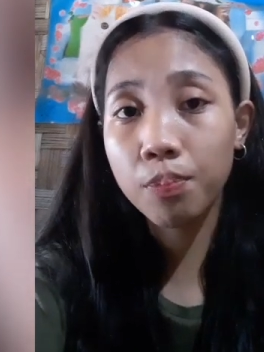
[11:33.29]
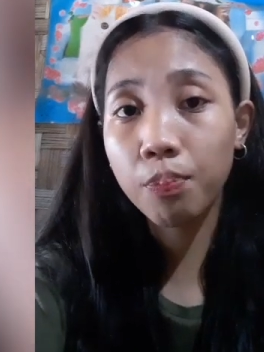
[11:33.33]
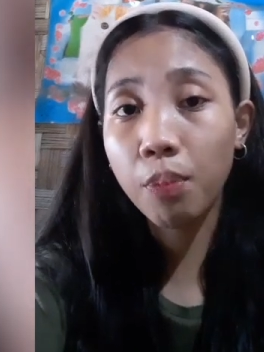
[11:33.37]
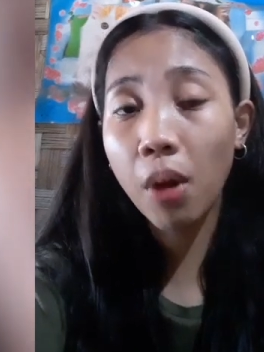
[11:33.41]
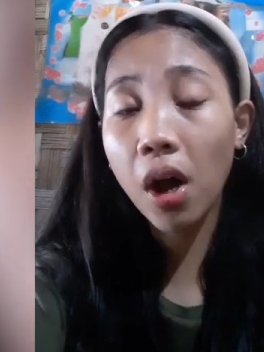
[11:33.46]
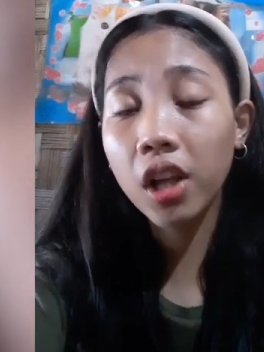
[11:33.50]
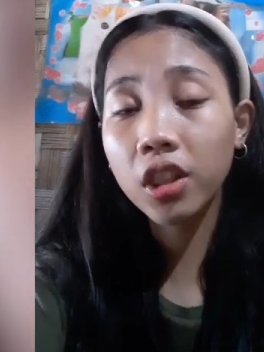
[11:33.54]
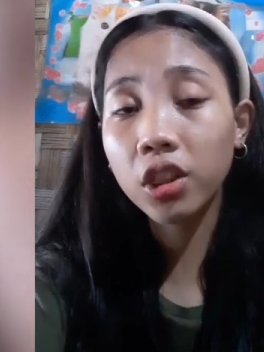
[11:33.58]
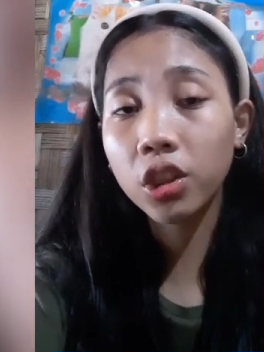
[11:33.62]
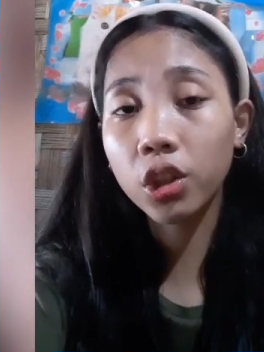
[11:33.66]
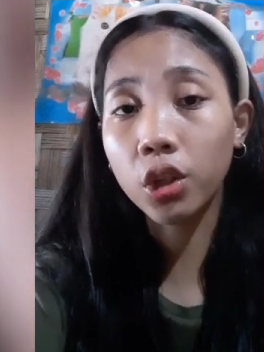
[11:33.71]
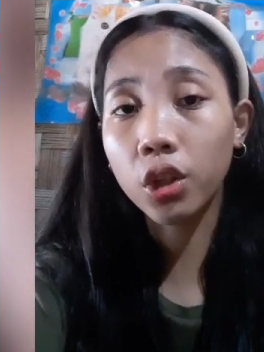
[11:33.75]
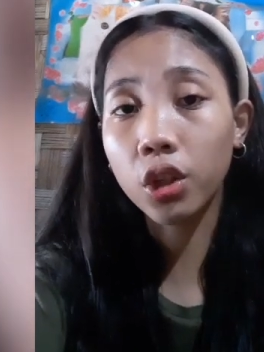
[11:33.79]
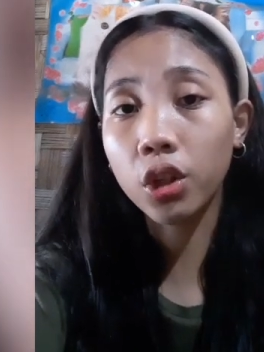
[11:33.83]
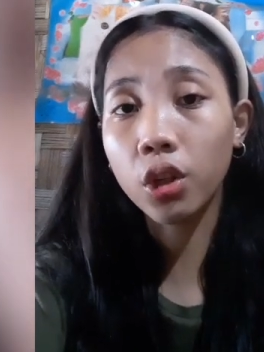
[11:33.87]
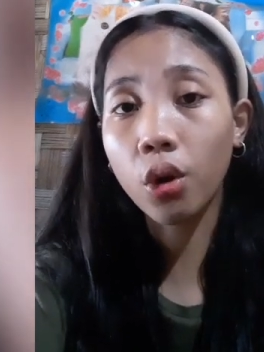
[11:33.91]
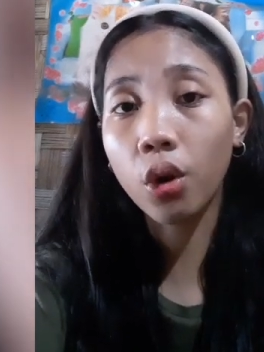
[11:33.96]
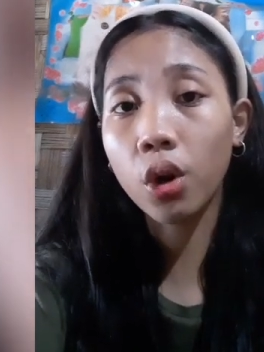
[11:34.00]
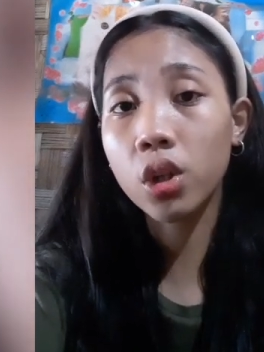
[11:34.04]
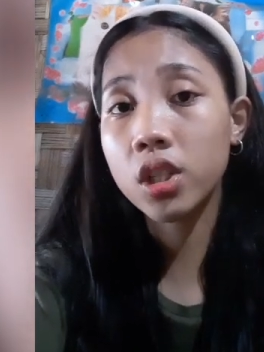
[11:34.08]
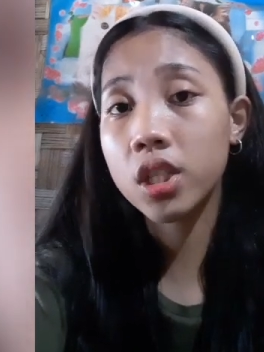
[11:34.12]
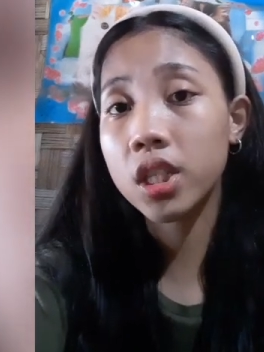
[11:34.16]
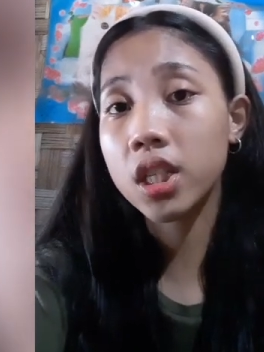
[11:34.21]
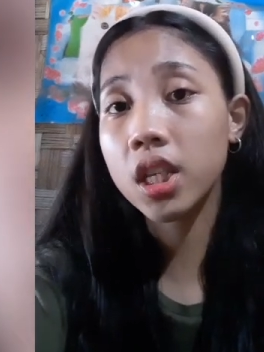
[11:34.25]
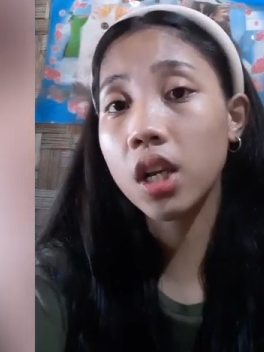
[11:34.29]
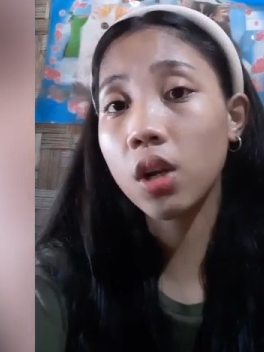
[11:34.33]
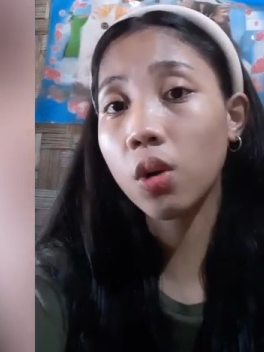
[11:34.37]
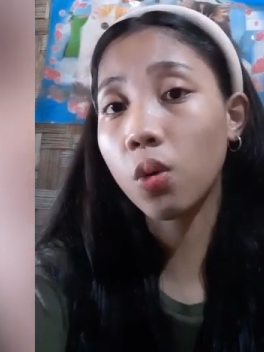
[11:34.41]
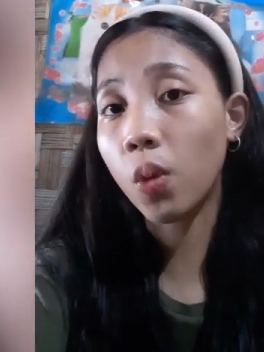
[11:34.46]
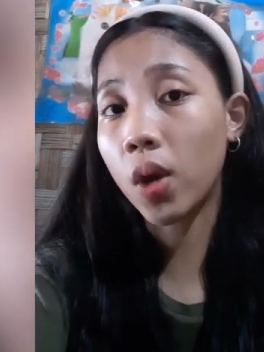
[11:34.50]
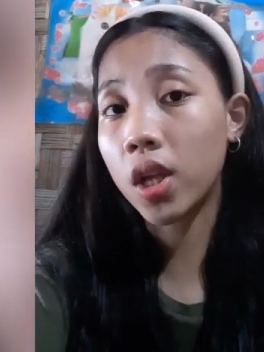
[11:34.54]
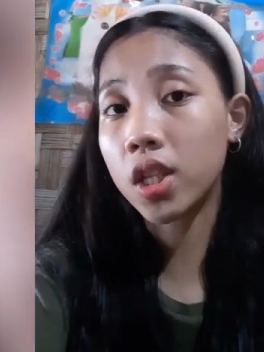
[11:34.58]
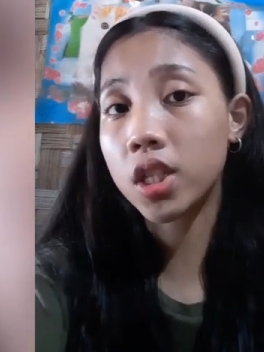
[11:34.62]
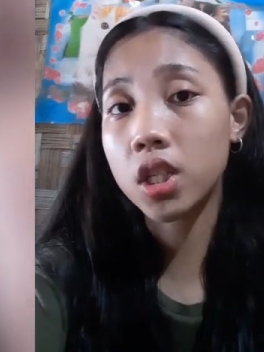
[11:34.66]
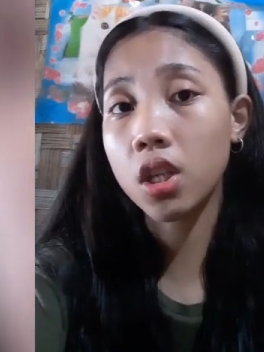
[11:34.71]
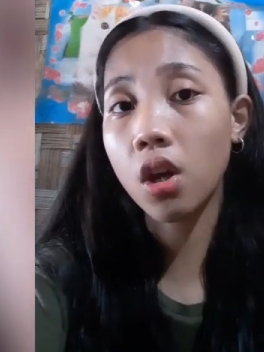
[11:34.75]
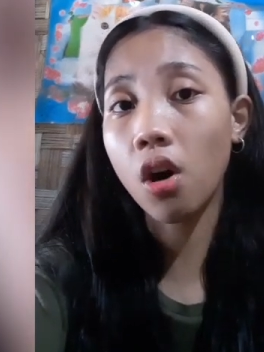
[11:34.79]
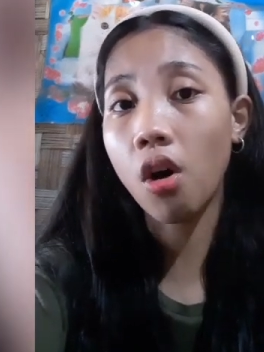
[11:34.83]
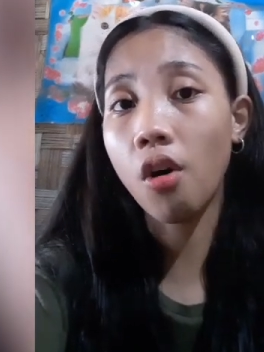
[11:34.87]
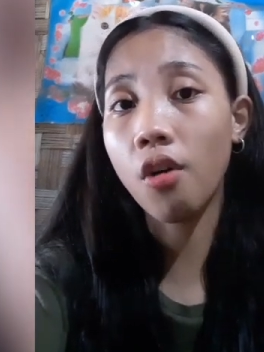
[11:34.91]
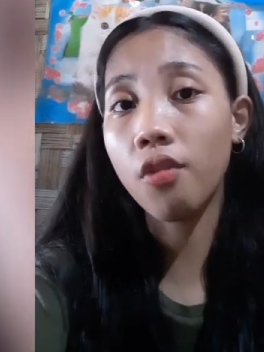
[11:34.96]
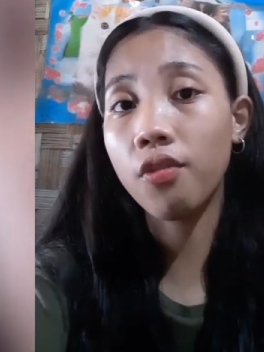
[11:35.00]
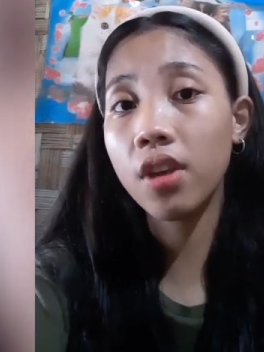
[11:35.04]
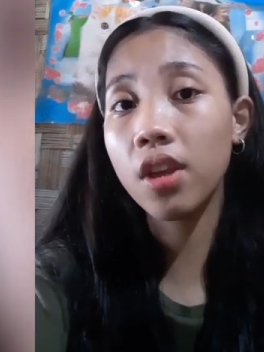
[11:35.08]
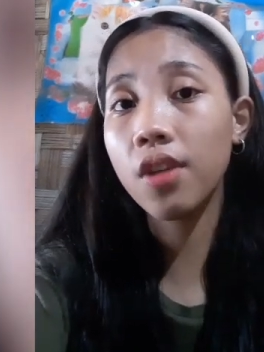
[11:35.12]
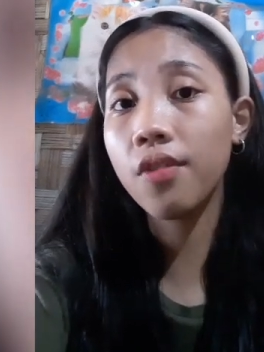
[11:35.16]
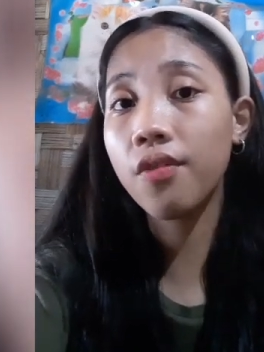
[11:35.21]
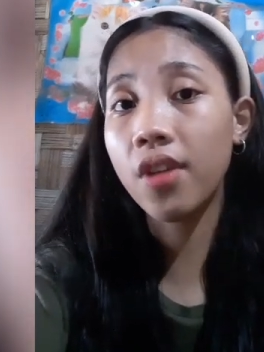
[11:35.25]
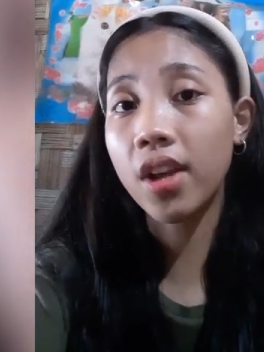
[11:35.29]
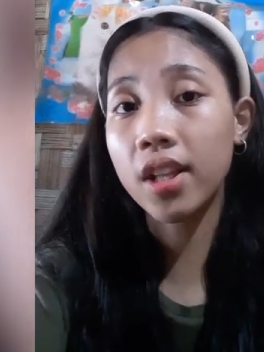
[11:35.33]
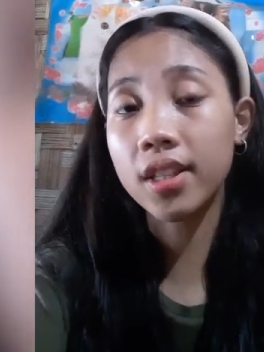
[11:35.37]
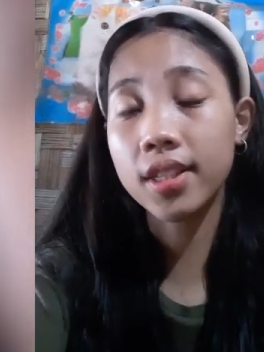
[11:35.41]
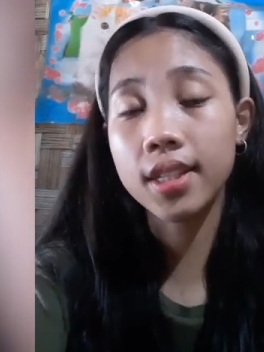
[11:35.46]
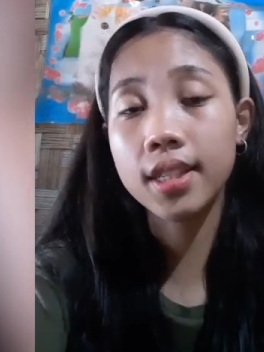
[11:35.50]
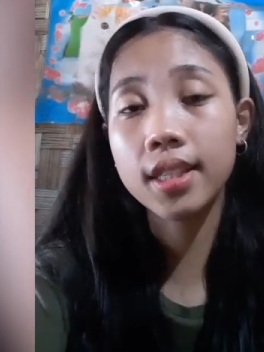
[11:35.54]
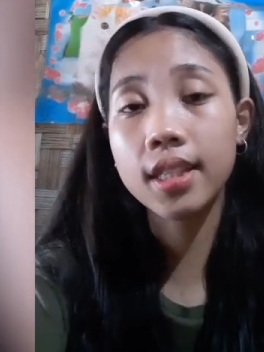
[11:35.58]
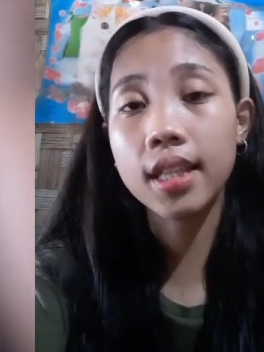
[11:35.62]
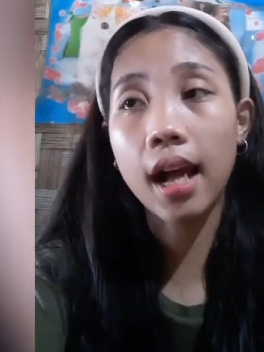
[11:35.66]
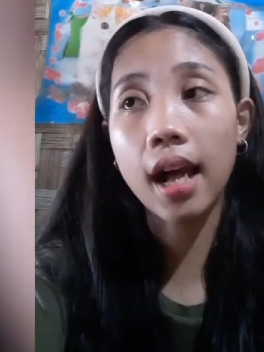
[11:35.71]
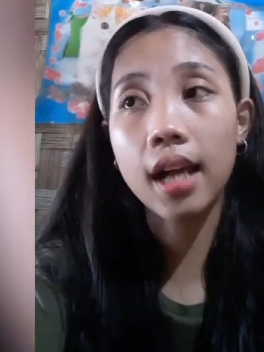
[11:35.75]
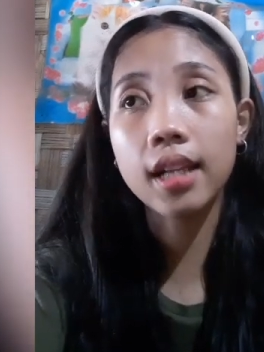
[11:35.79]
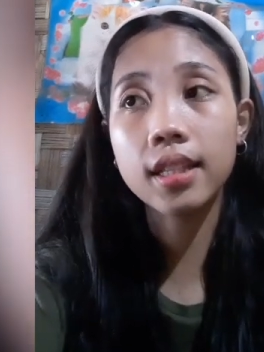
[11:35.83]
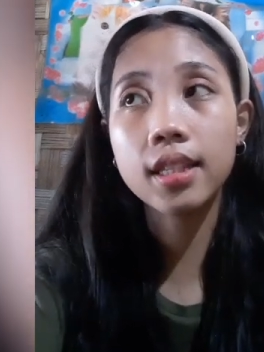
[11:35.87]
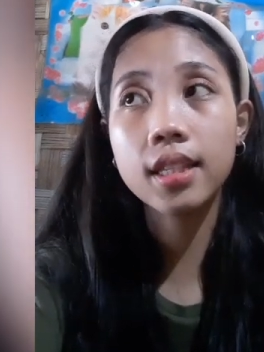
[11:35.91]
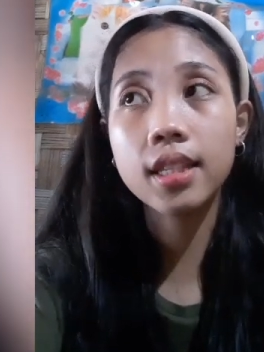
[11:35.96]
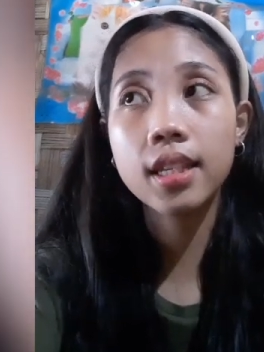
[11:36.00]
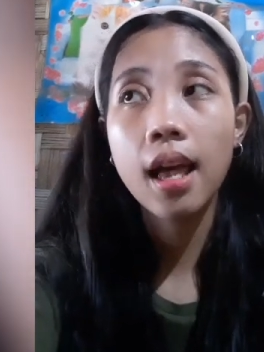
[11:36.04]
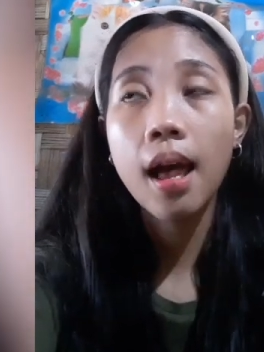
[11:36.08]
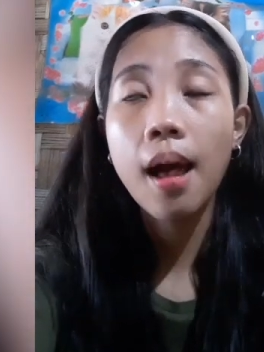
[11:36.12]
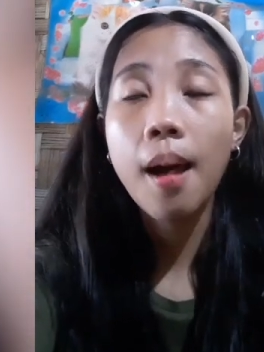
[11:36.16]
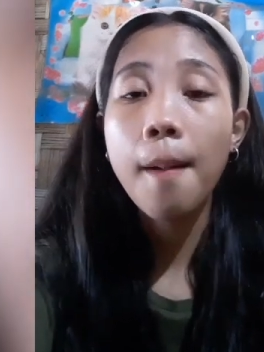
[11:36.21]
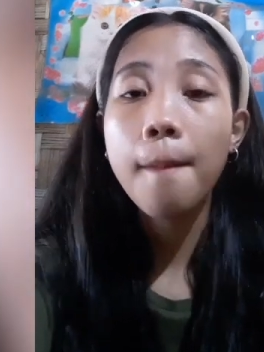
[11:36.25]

pattern or sequence of events that